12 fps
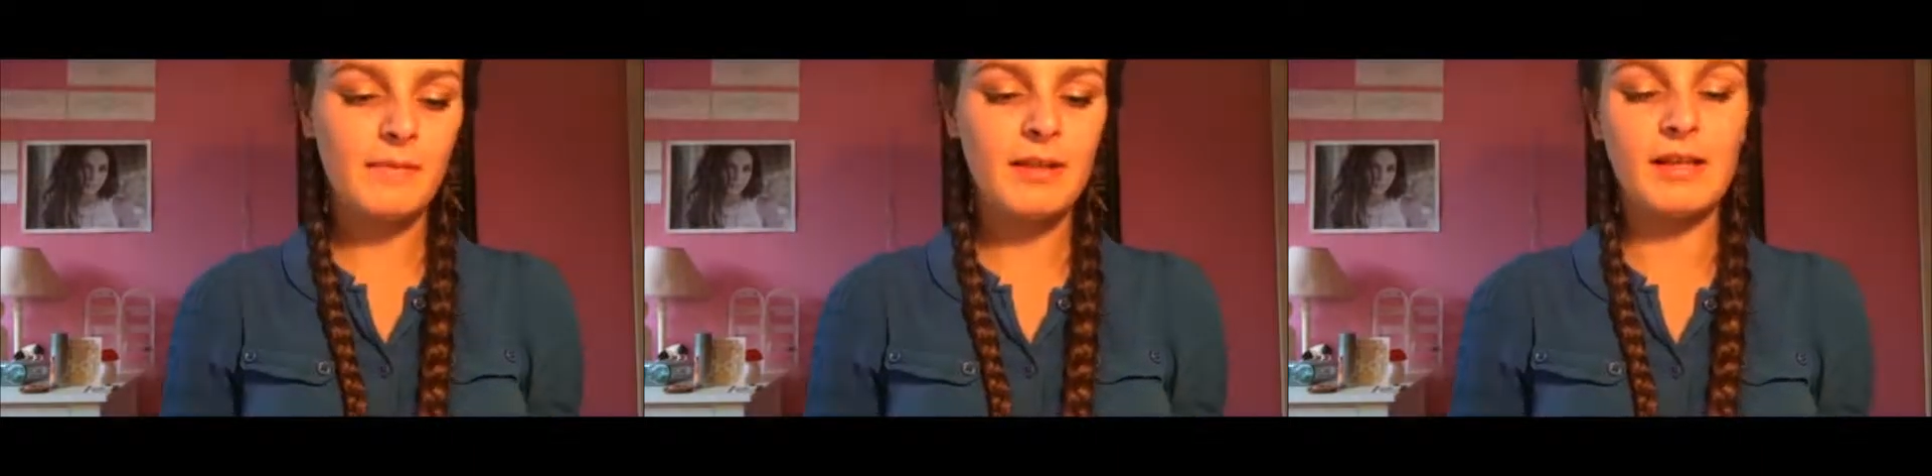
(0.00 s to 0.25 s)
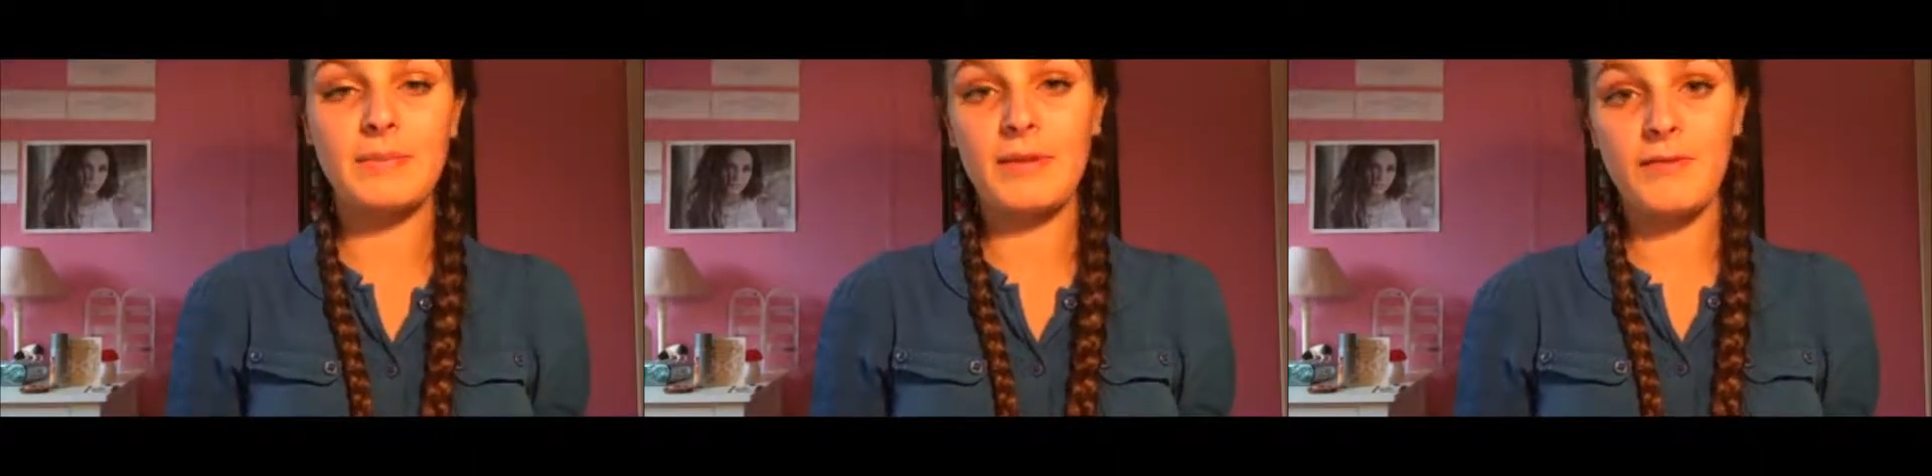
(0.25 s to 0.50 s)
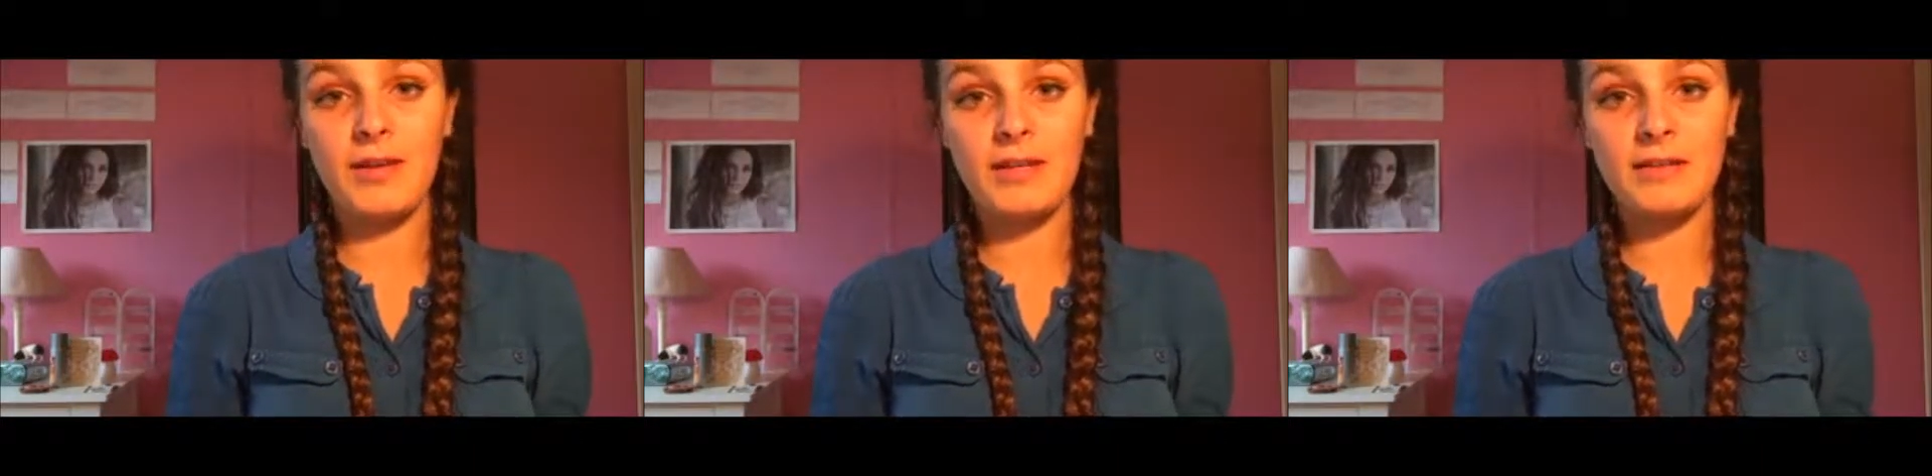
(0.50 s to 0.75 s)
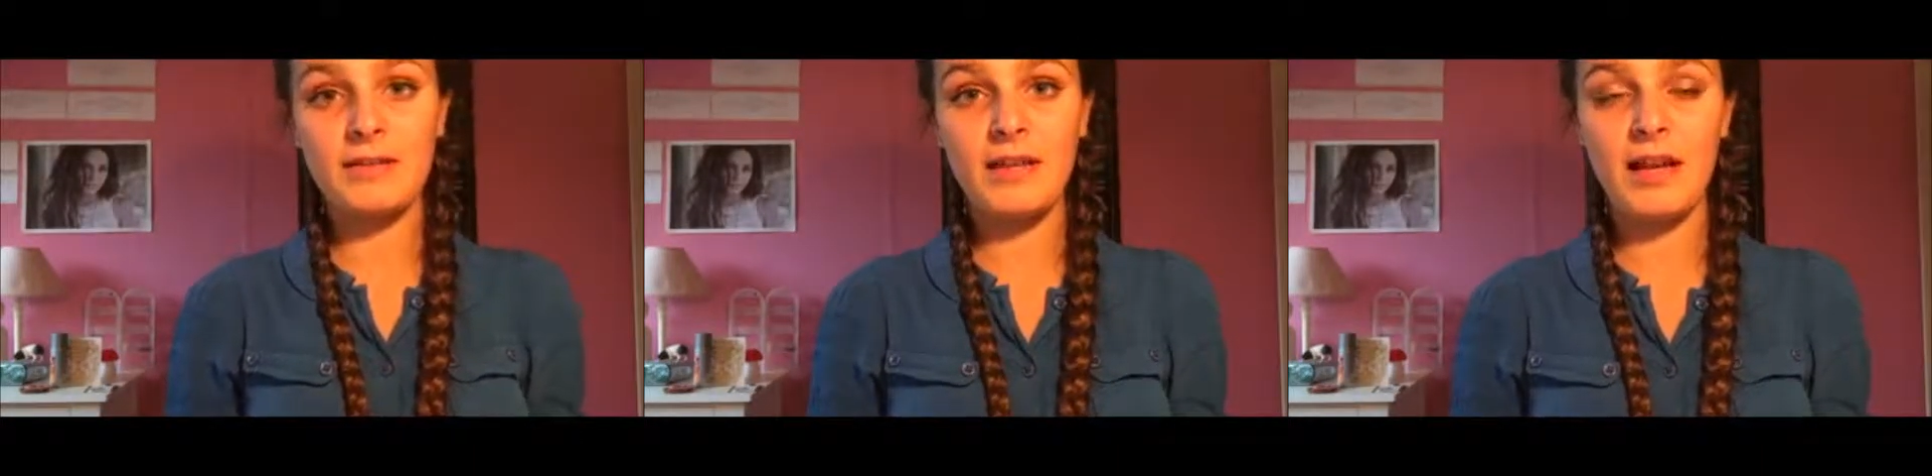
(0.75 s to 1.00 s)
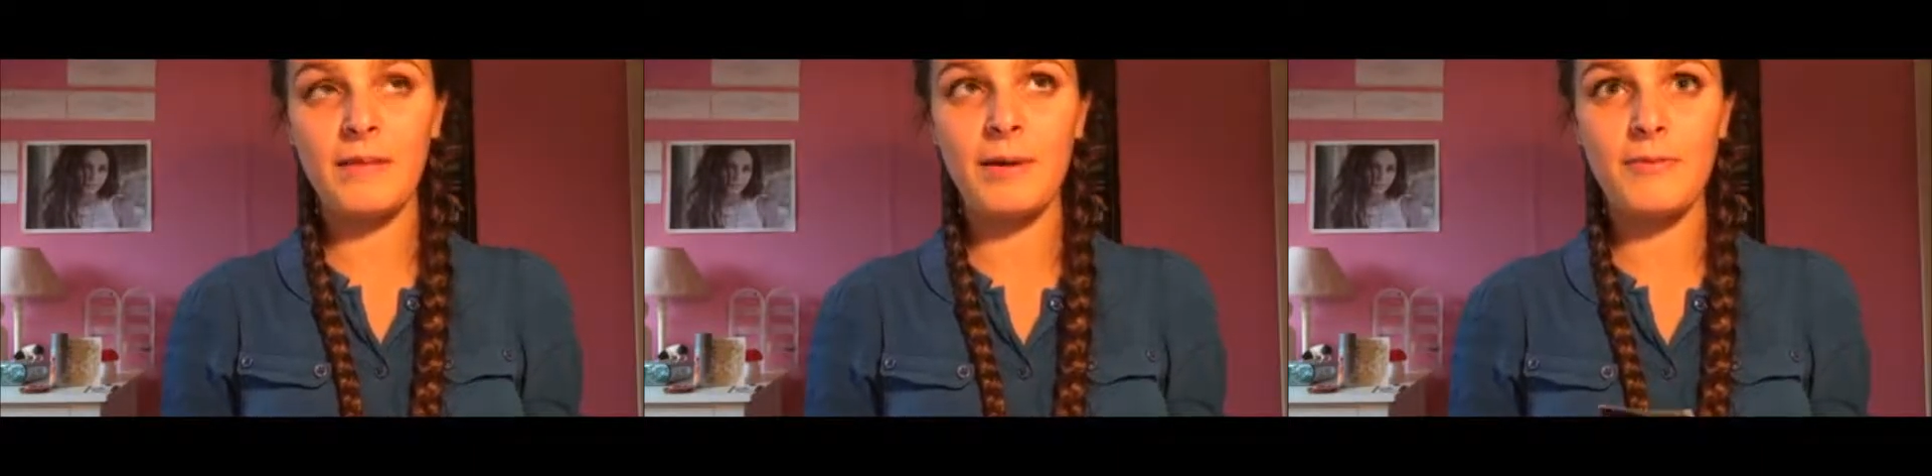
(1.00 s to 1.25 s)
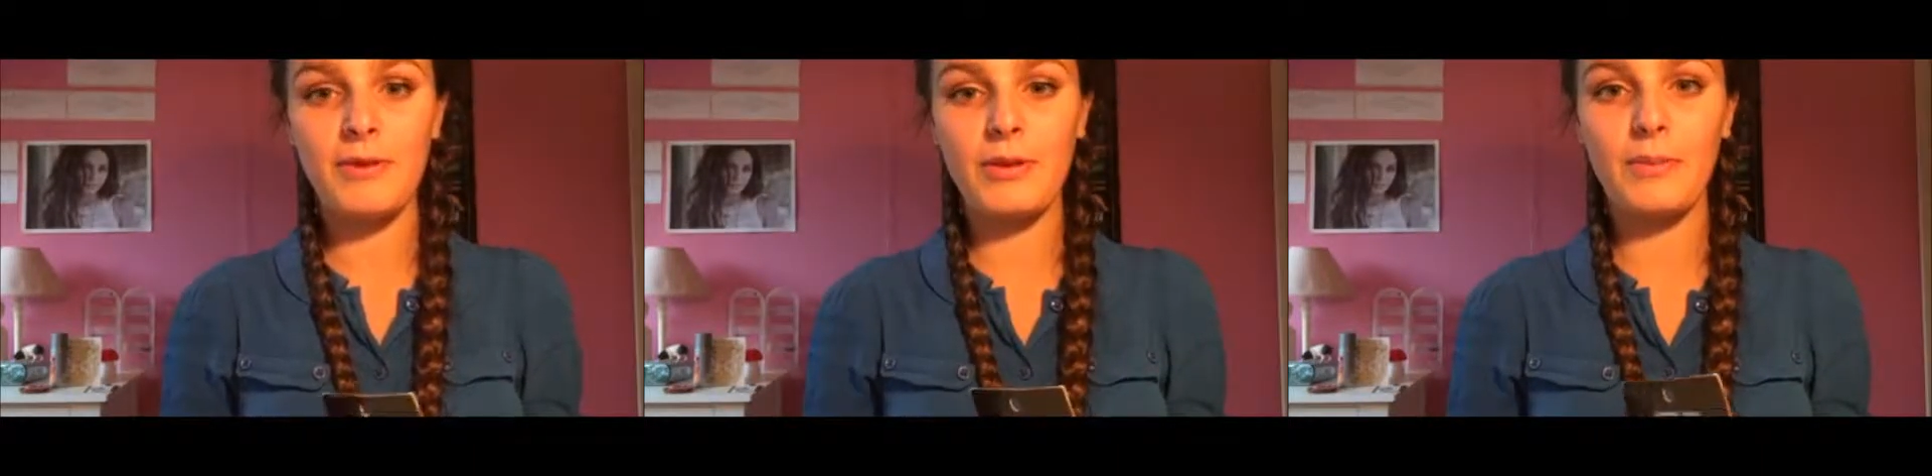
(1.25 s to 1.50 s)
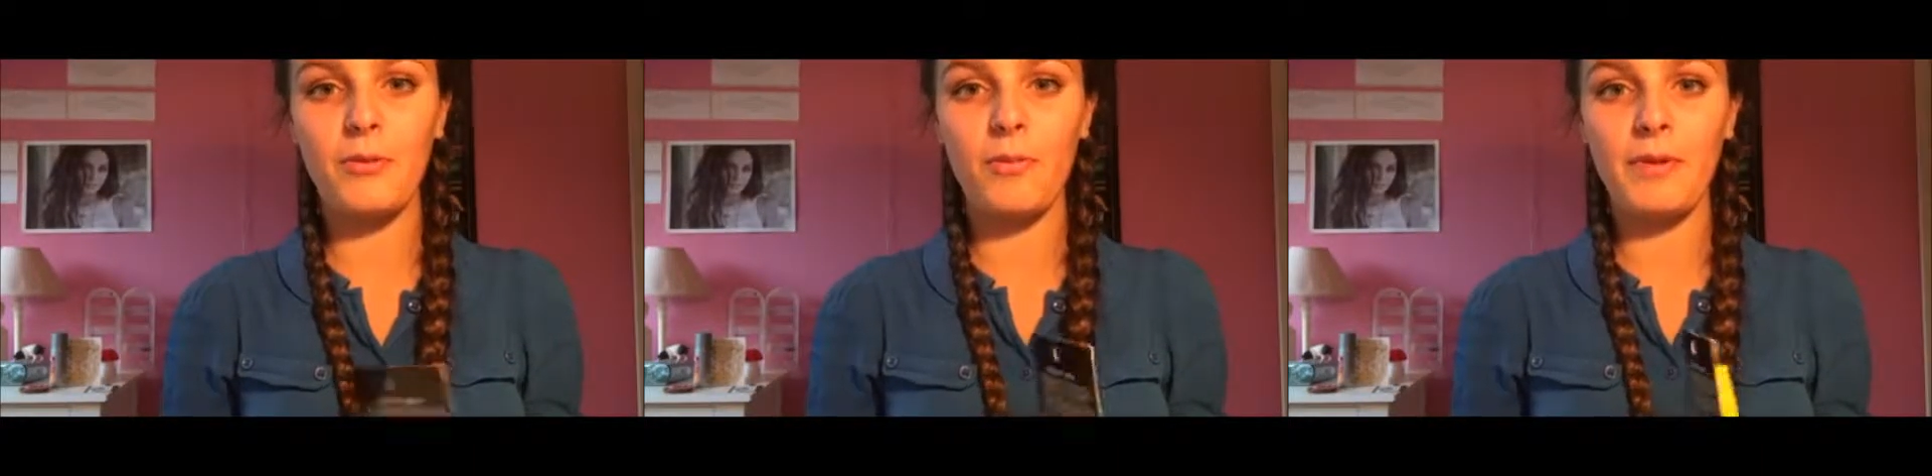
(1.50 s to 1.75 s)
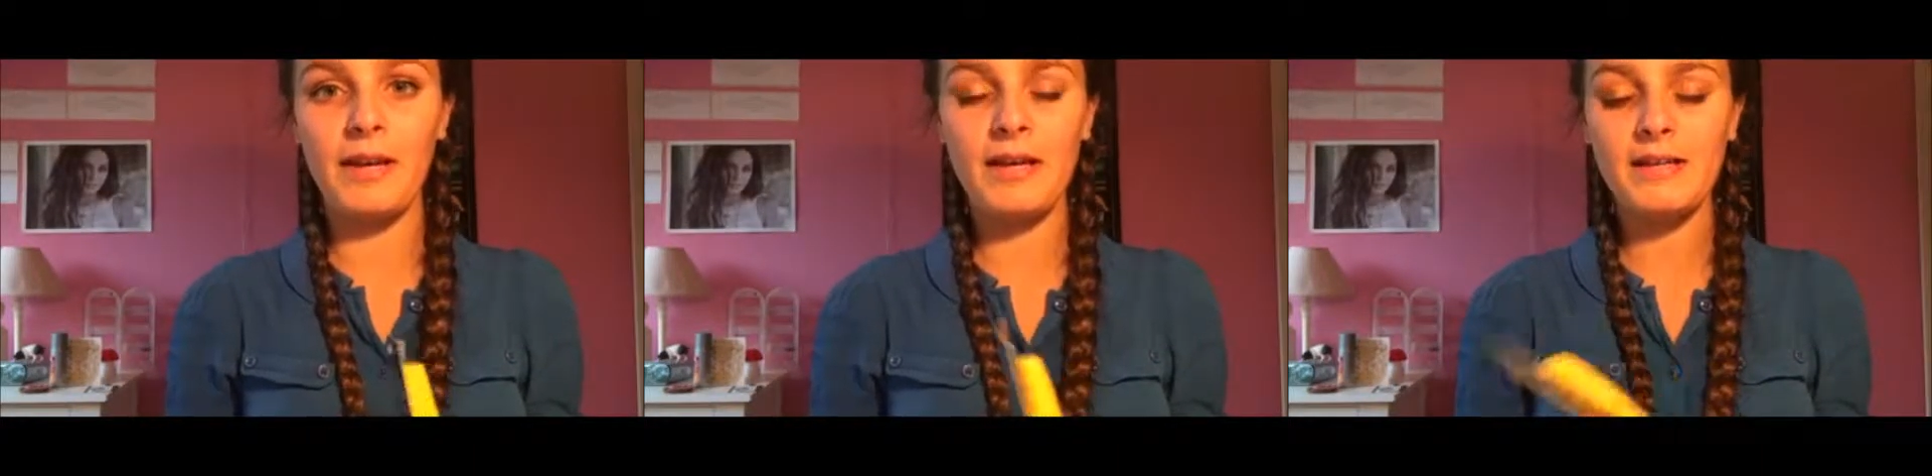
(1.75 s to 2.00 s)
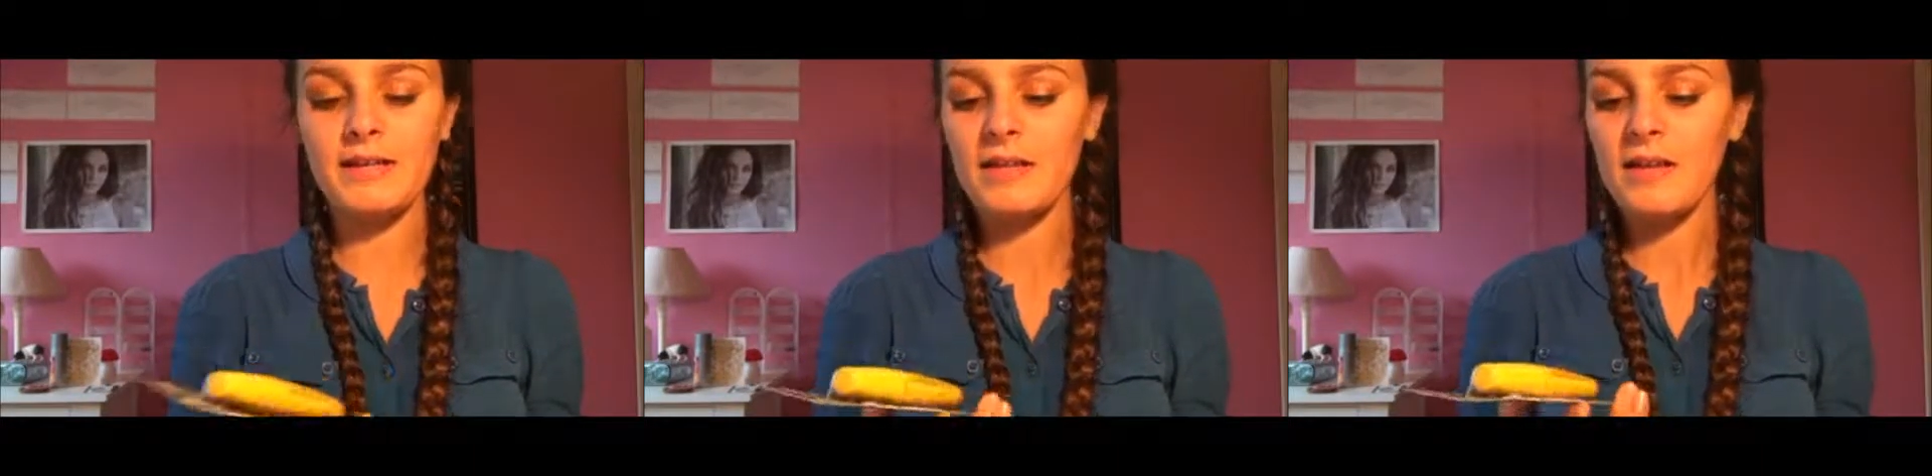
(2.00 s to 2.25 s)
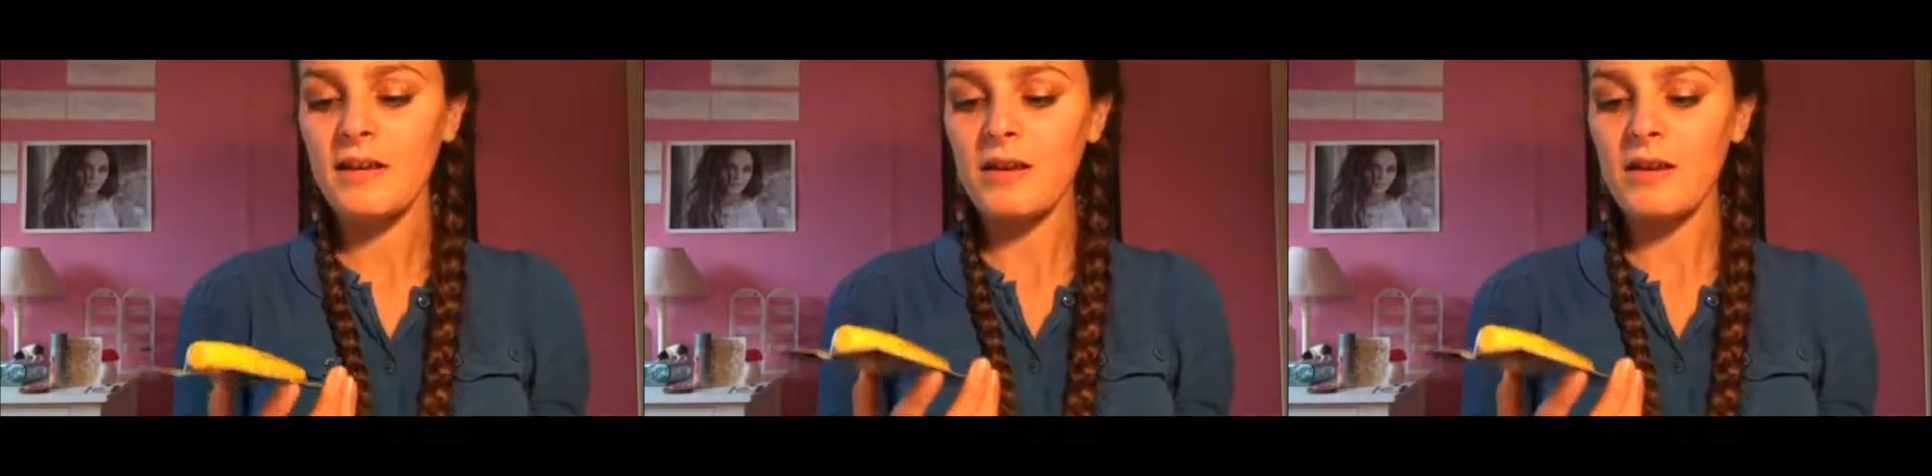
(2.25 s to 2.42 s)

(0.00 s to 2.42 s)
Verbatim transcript: Yes, my friend and my brother bought me this